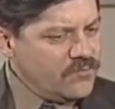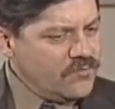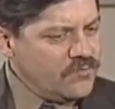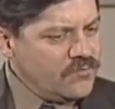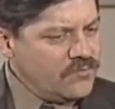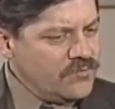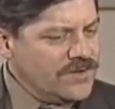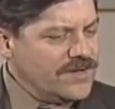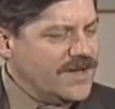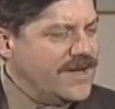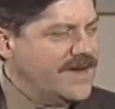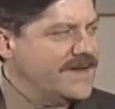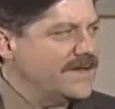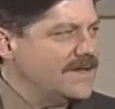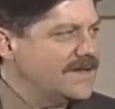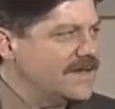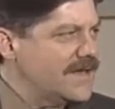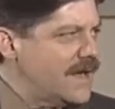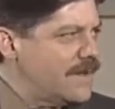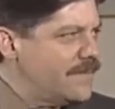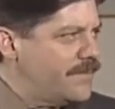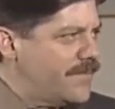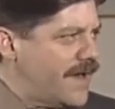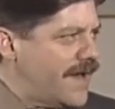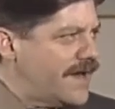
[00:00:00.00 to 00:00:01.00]
relating
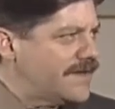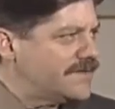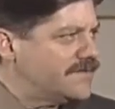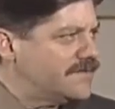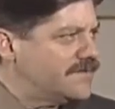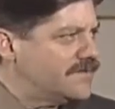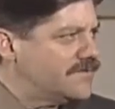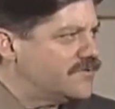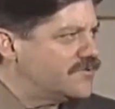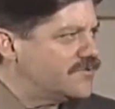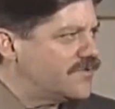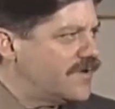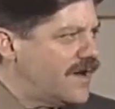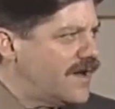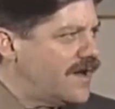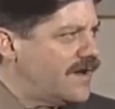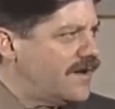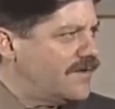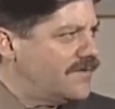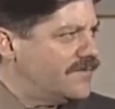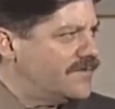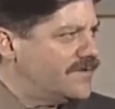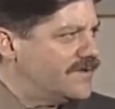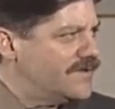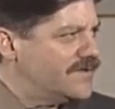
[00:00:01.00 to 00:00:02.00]
that back to the
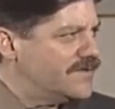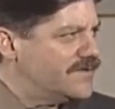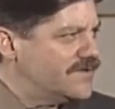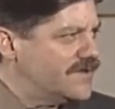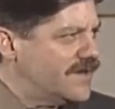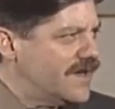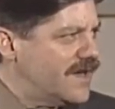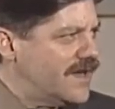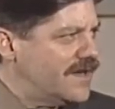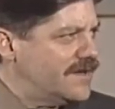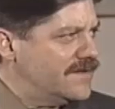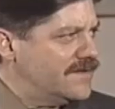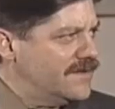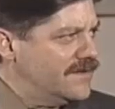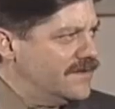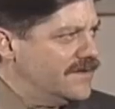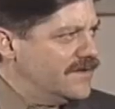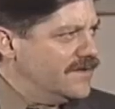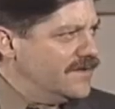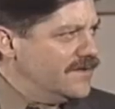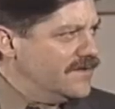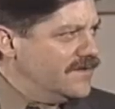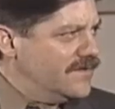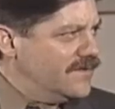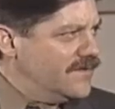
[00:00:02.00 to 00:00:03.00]
shroud is that
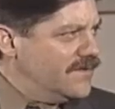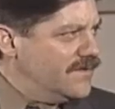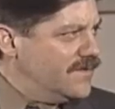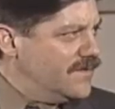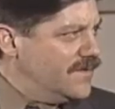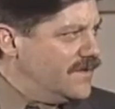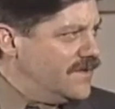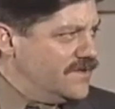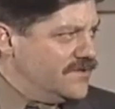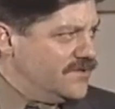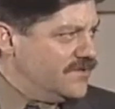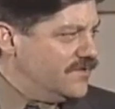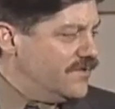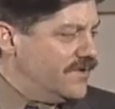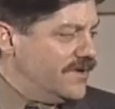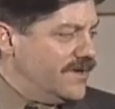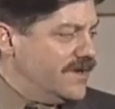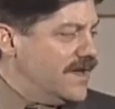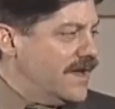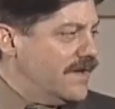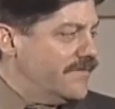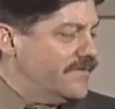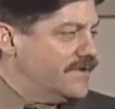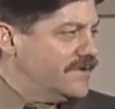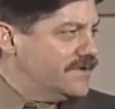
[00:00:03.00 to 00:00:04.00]
is there
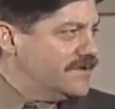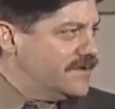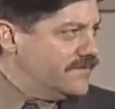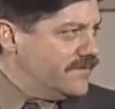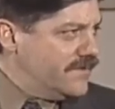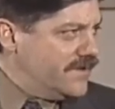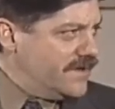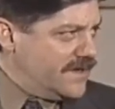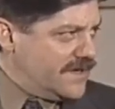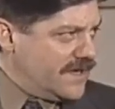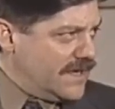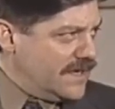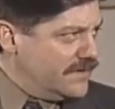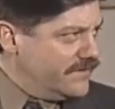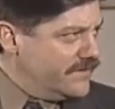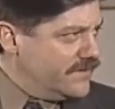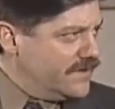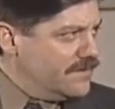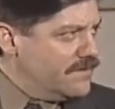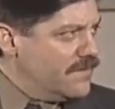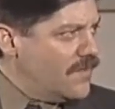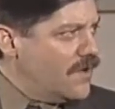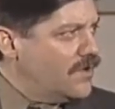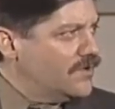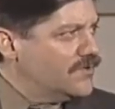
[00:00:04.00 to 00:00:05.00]
any evidence of any kind of an
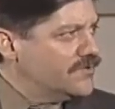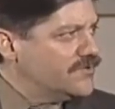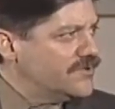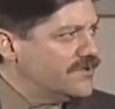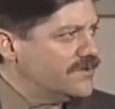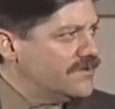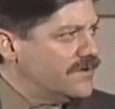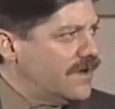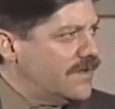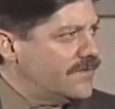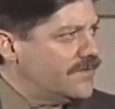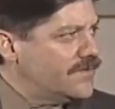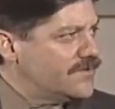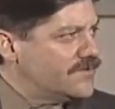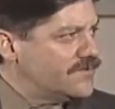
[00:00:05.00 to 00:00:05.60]
emulsion on the